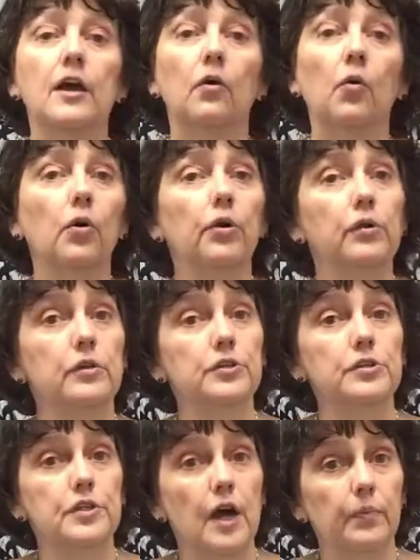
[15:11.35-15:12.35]
or you can
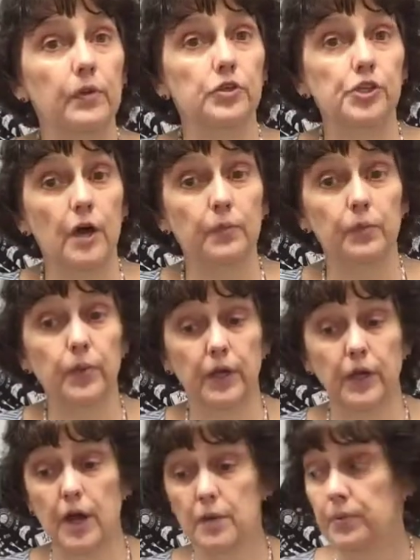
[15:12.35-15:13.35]
just stop in the shop and
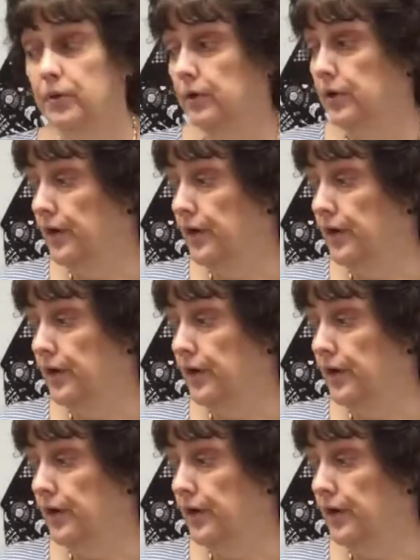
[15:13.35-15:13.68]
pick it up.